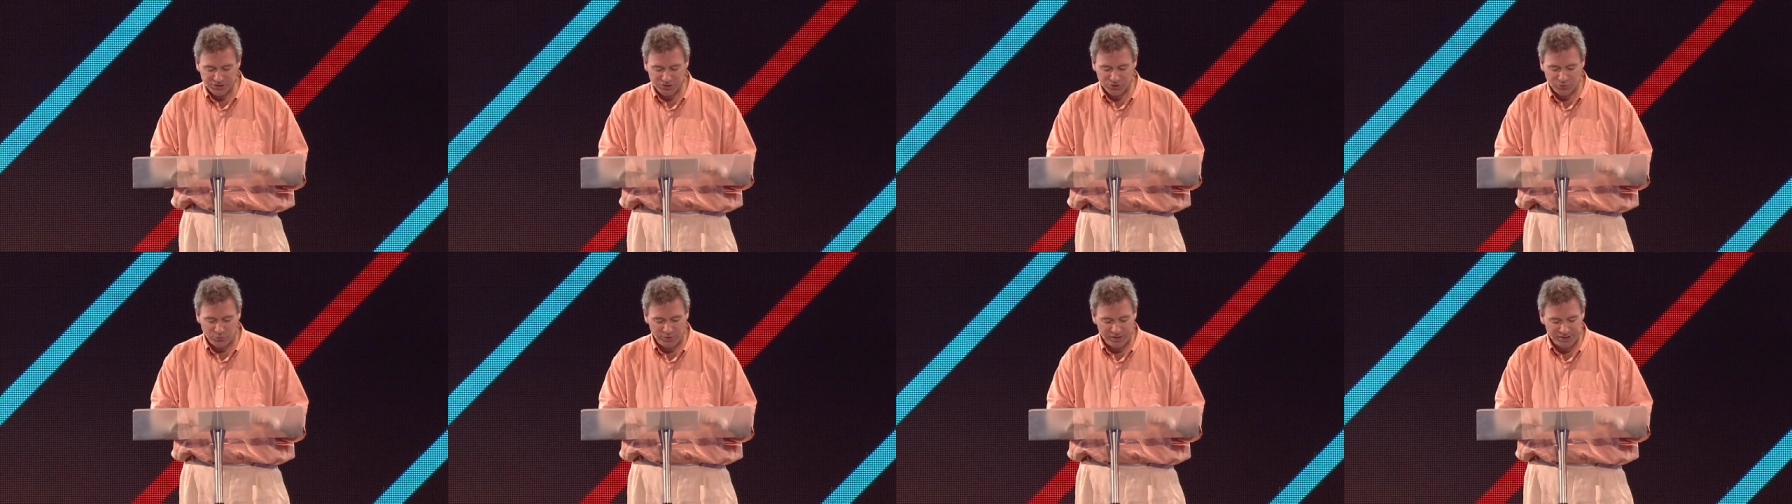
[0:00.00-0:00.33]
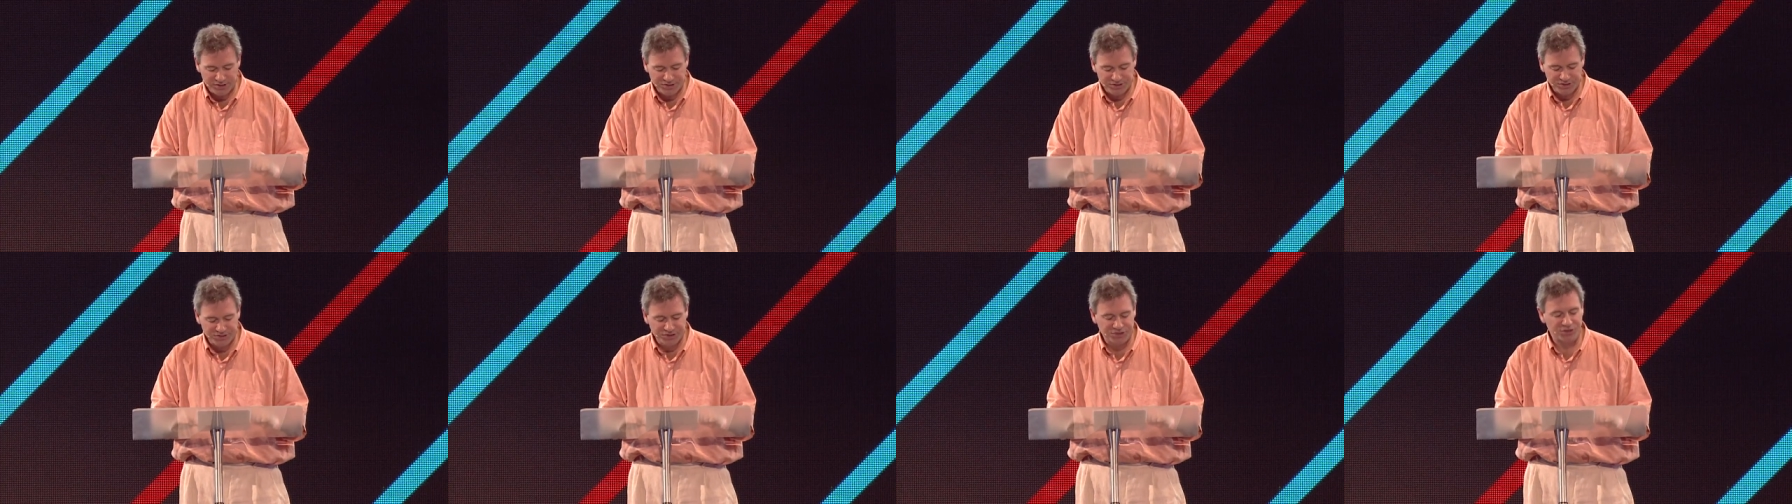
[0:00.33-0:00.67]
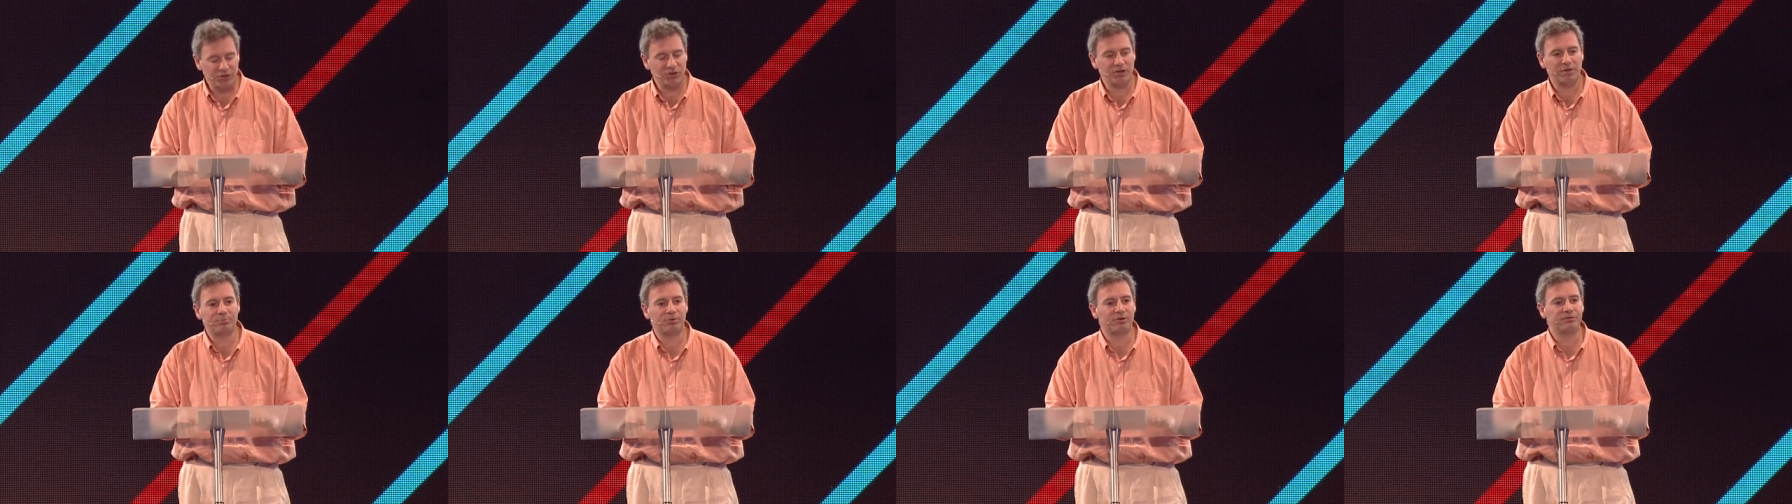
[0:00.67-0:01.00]
twists
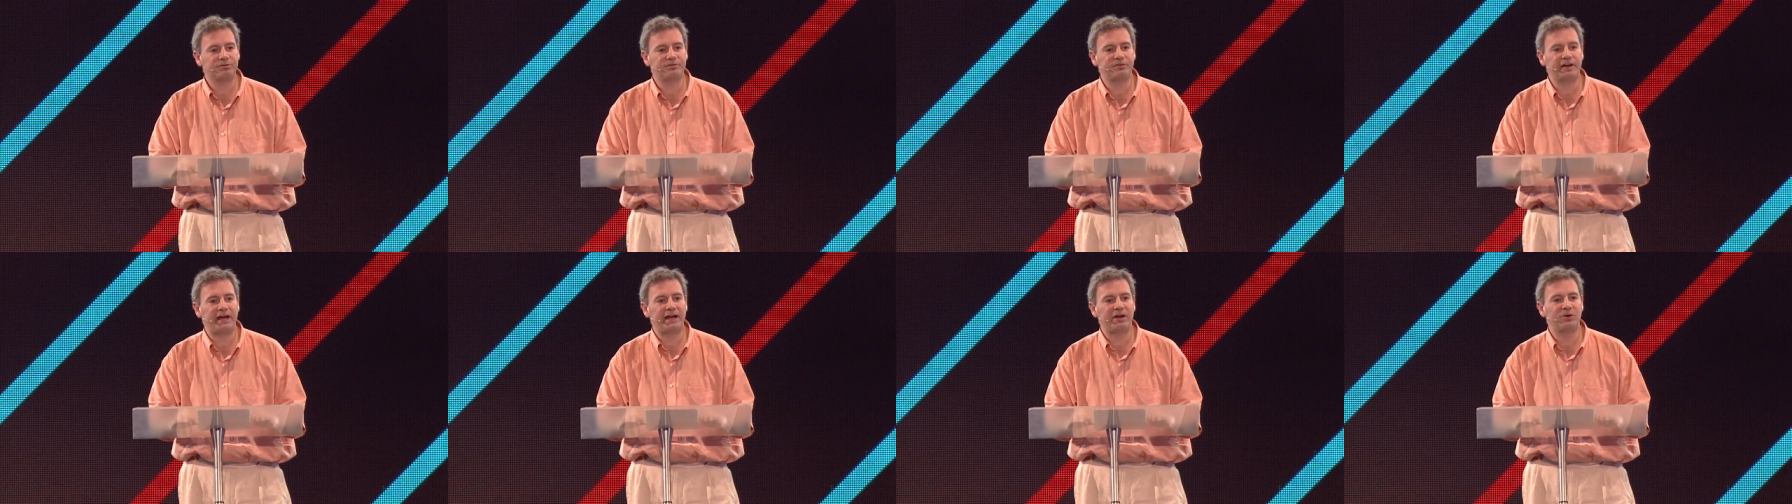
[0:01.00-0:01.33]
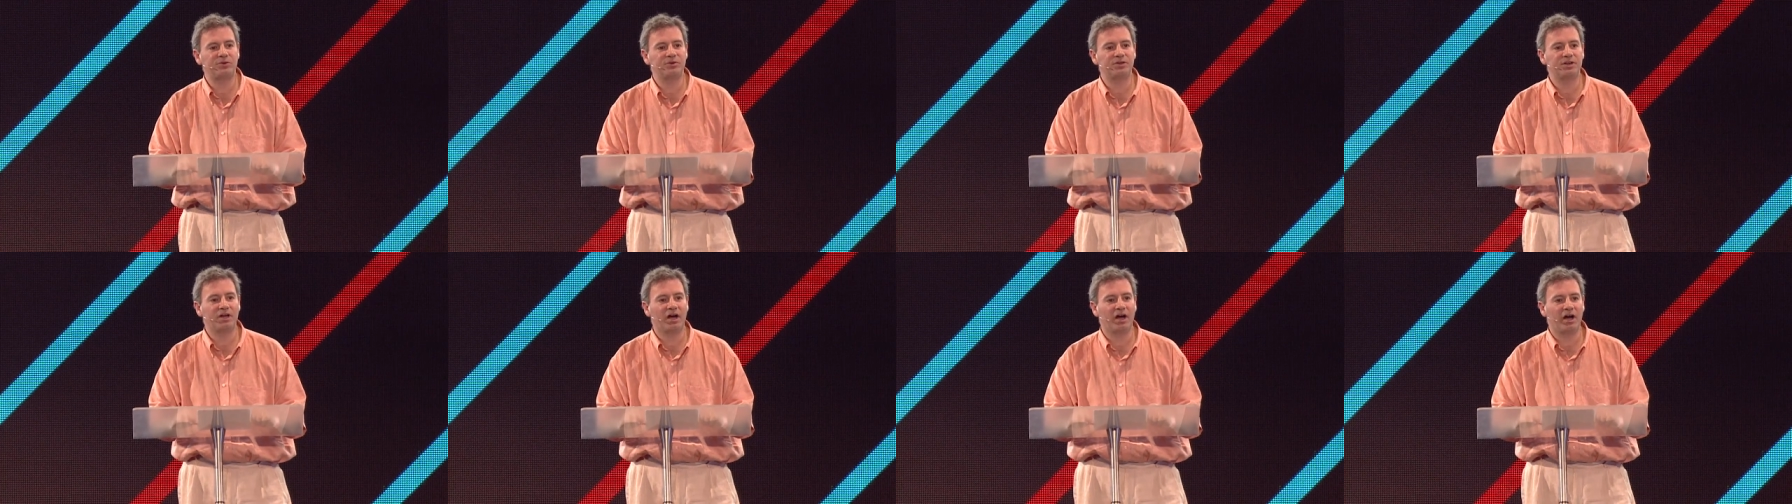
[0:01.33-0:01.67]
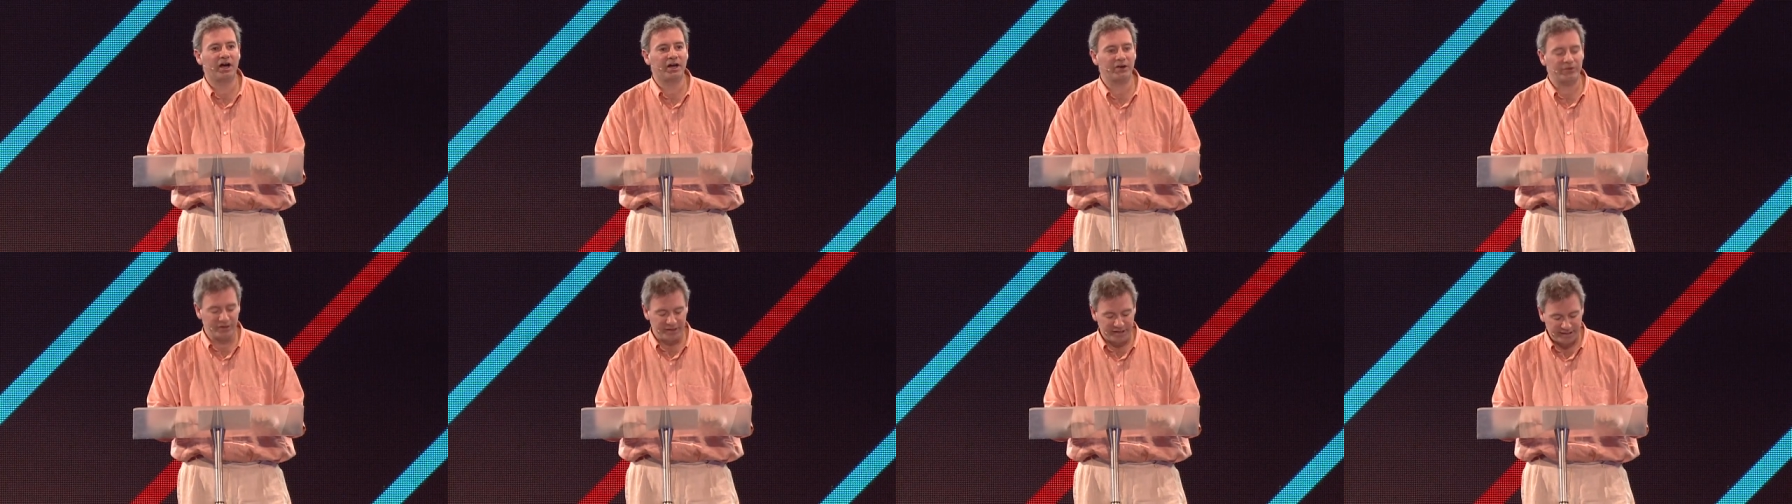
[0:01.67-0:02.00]
on a profound
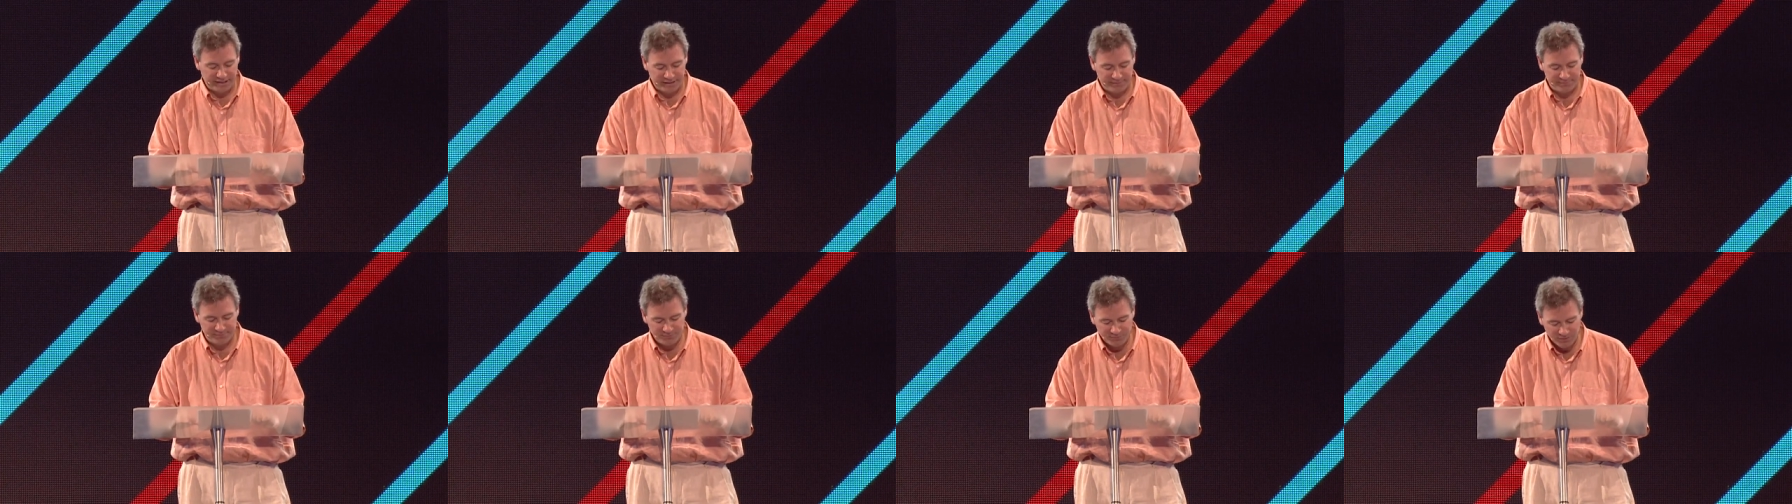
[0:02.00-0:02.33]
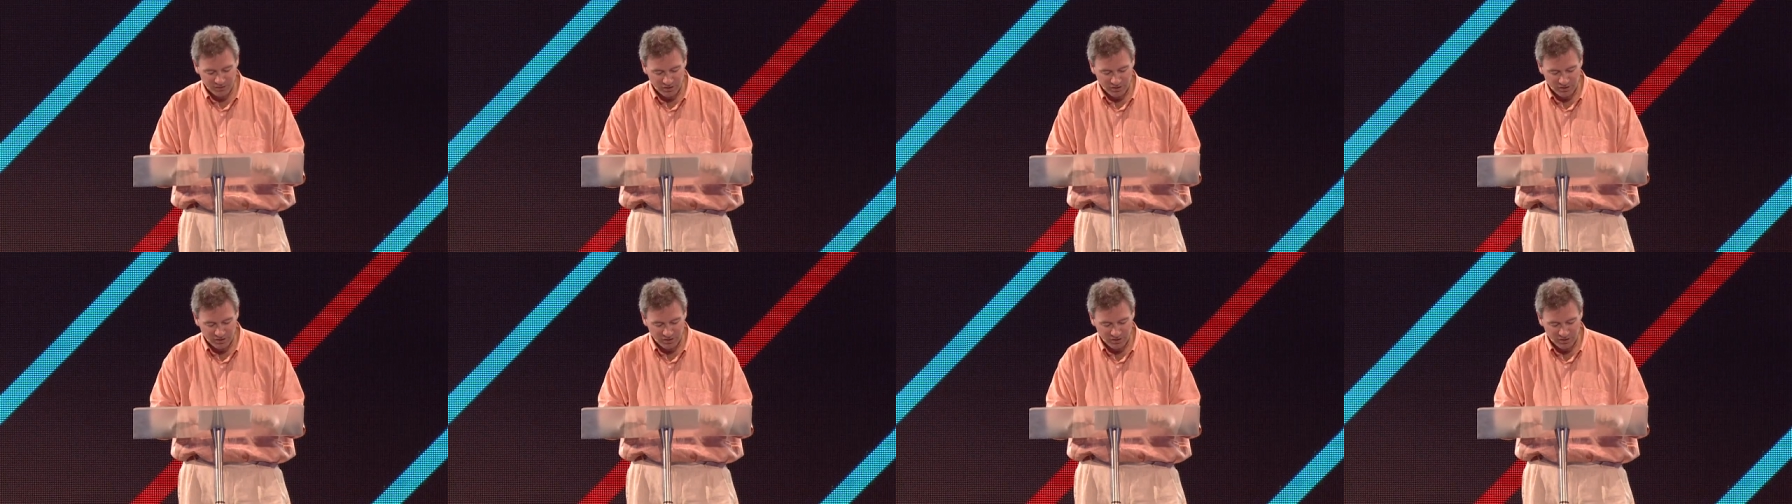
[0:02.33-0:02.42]
irony.